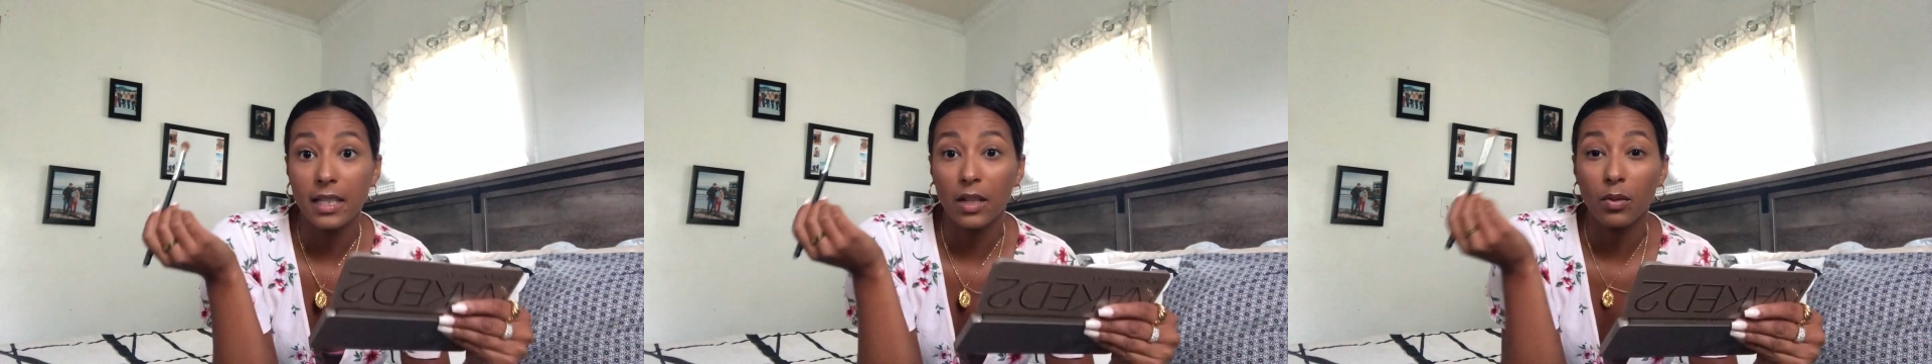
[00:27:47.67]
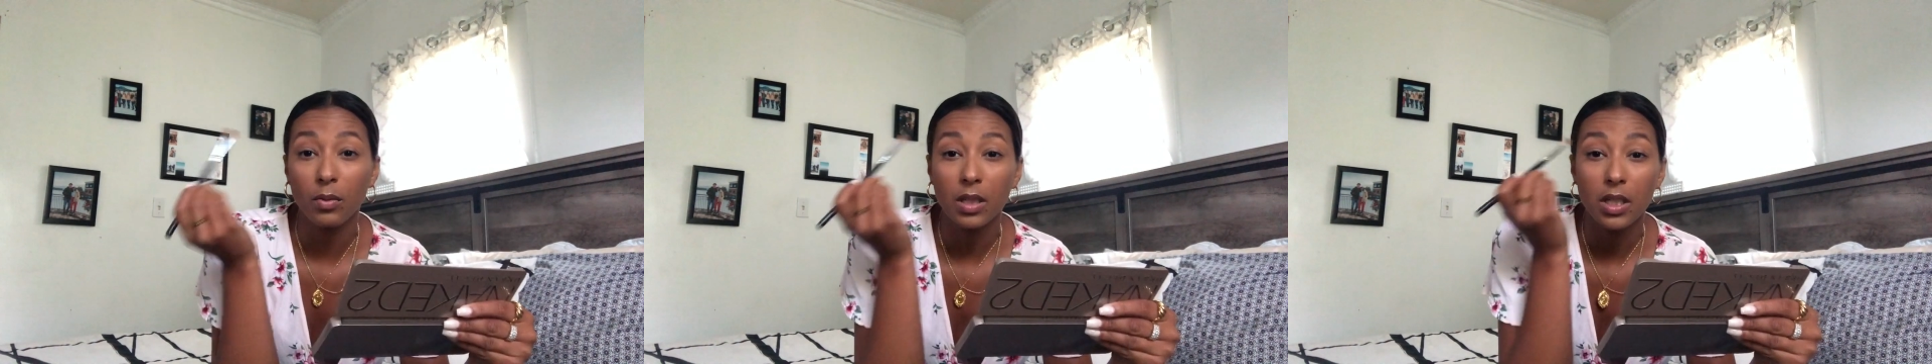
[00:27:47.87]
I
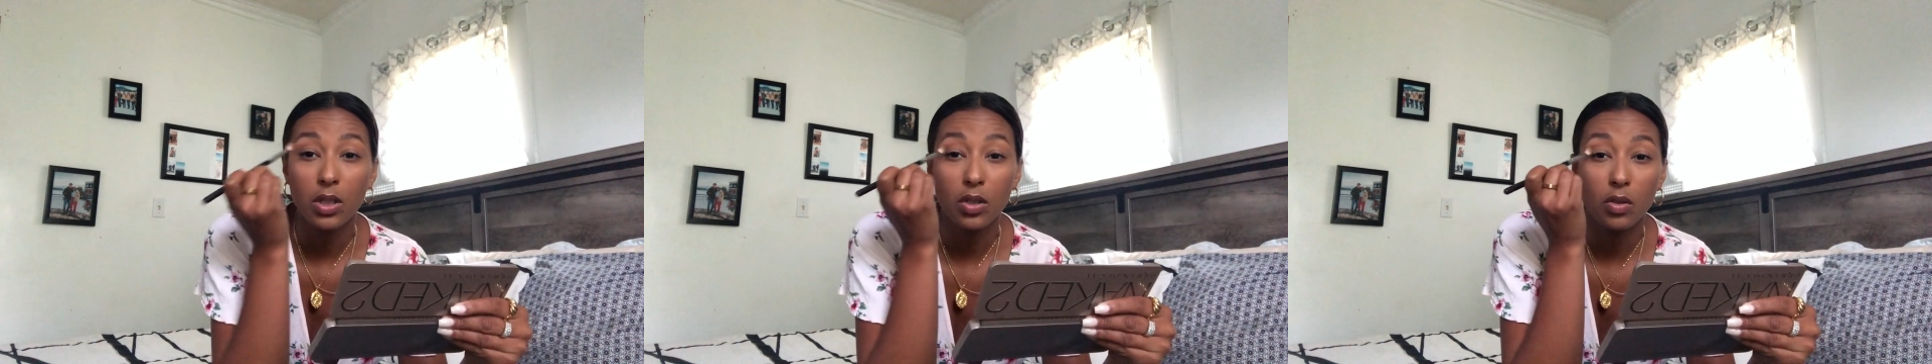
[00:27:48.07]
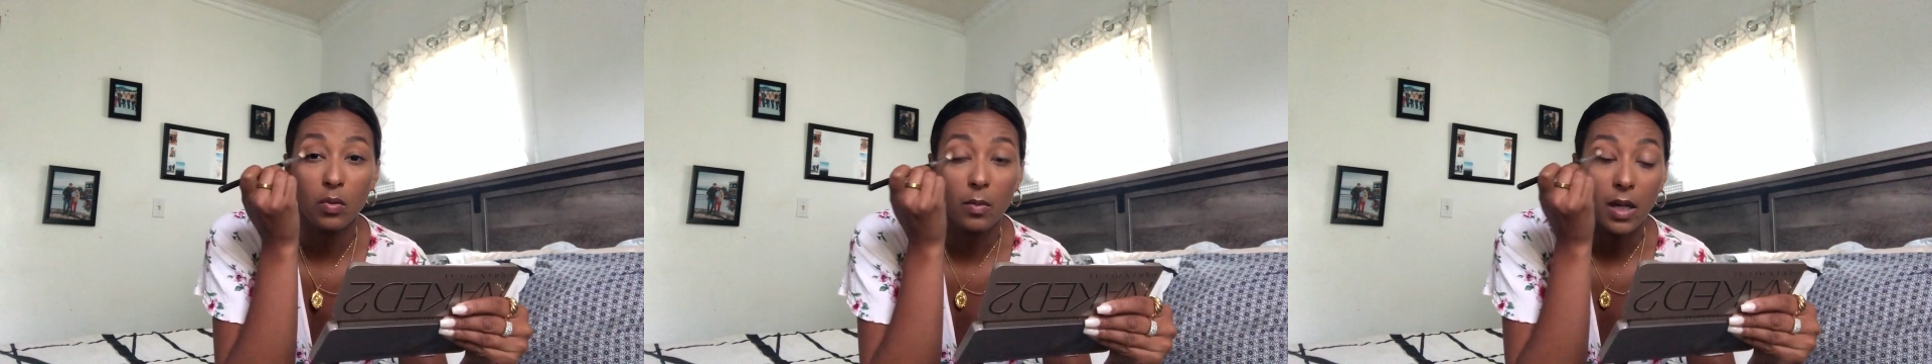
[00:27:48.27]
don't need
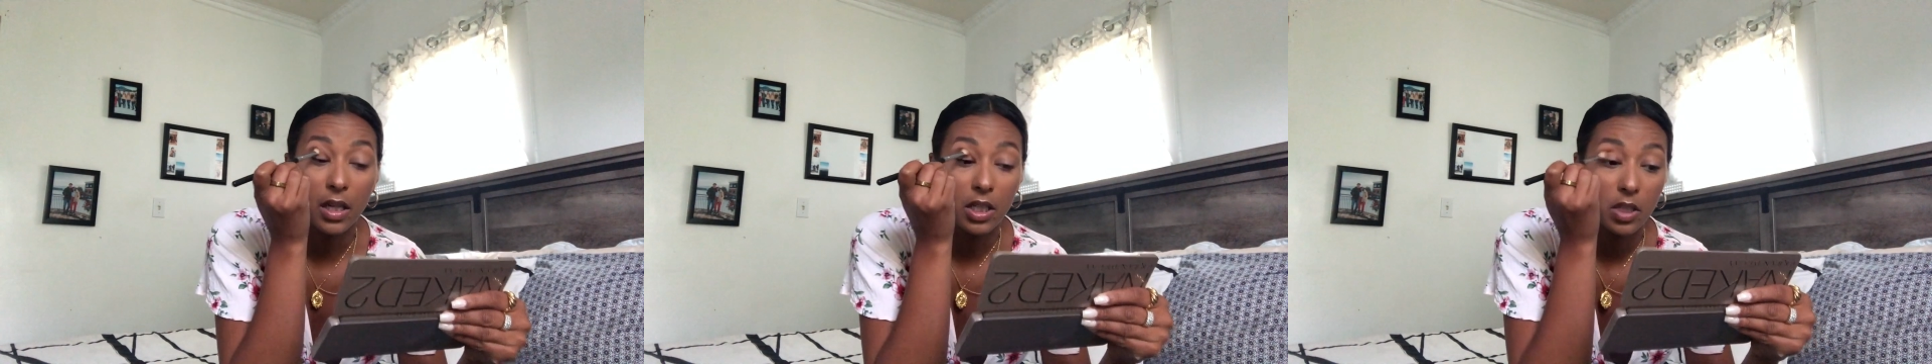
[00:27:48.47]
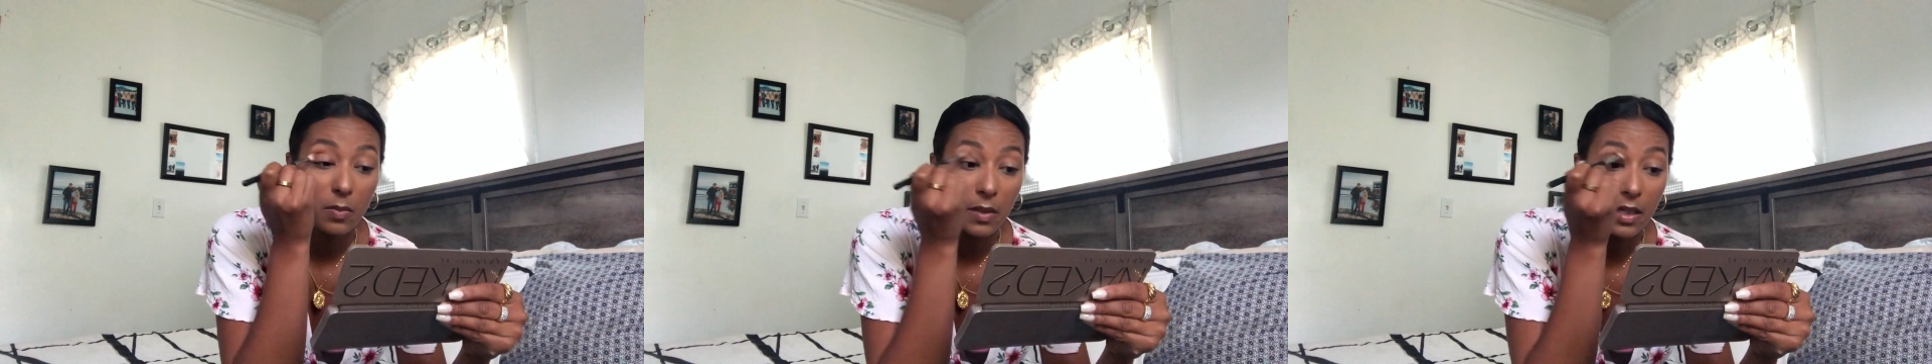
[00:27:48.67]
too
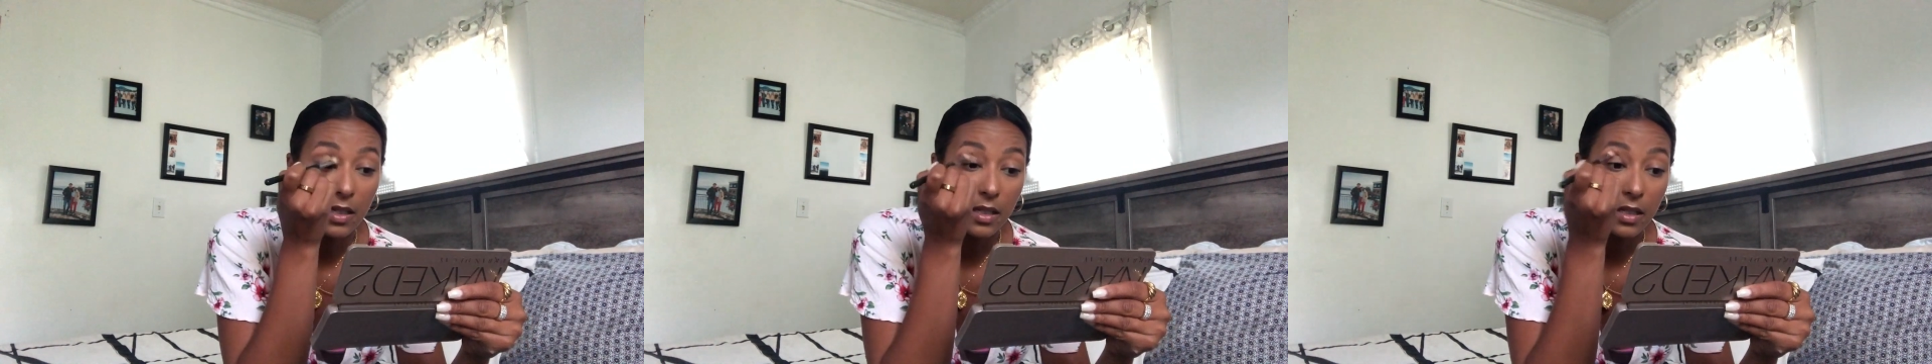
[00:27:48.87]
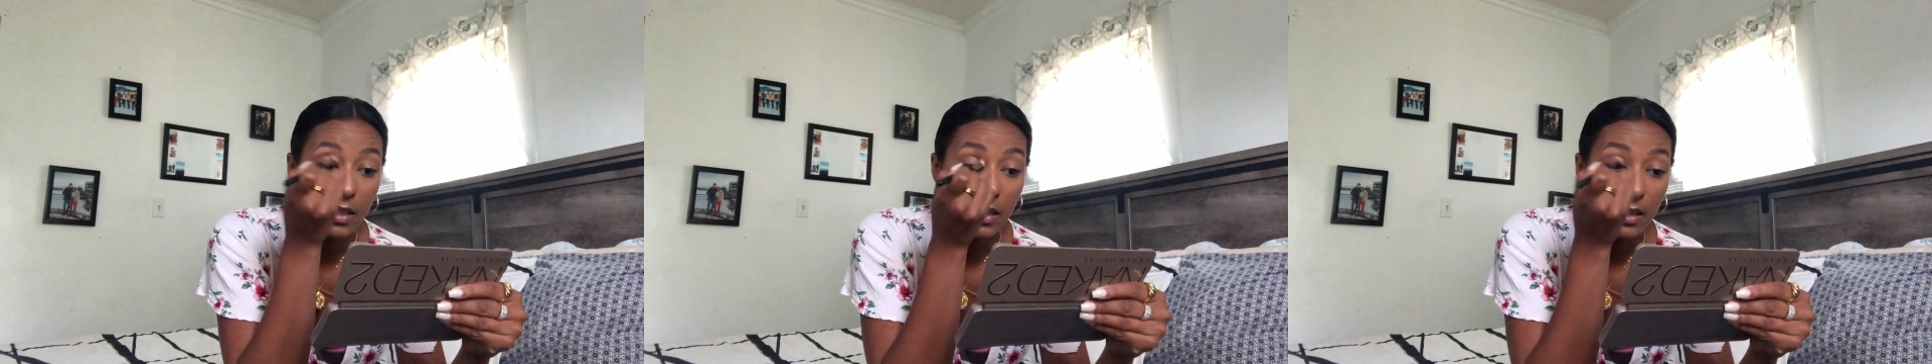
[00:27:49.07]
much
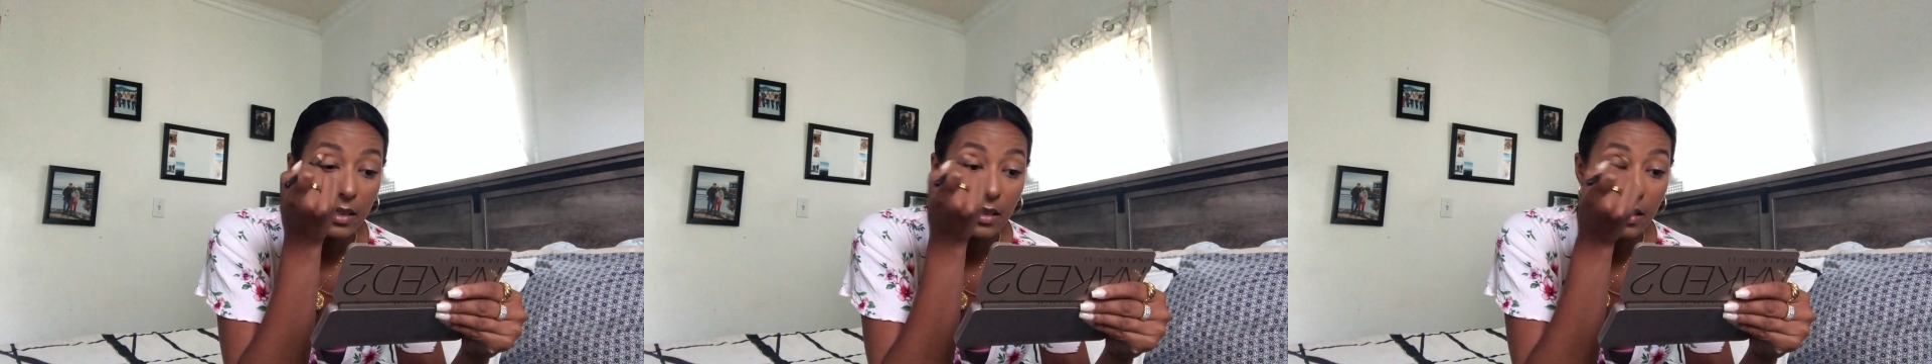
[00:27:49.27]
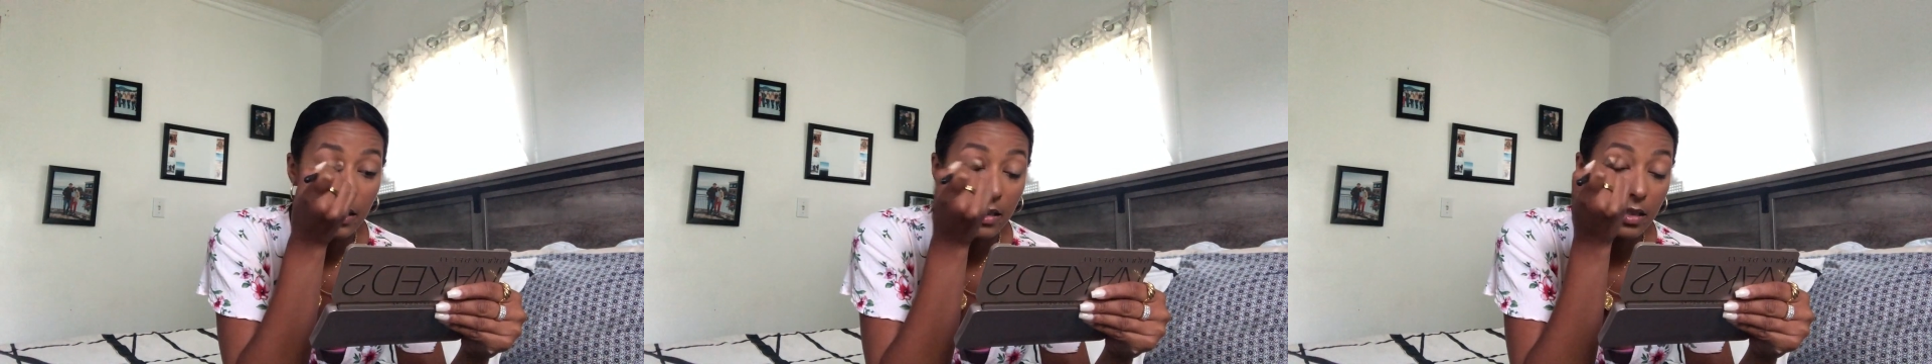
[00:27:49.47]

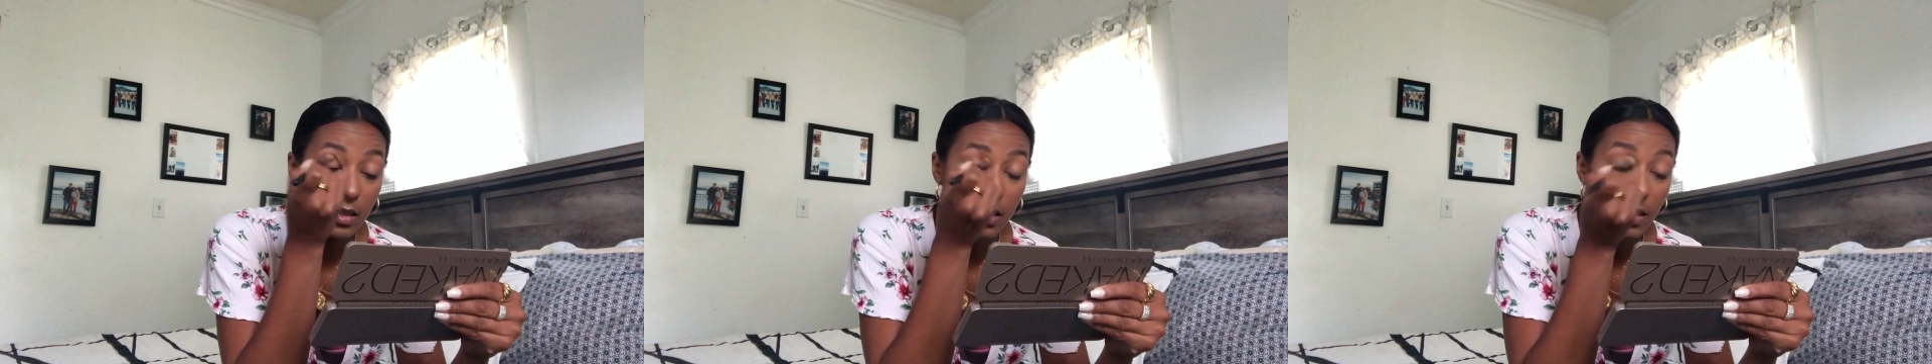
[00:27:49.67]
because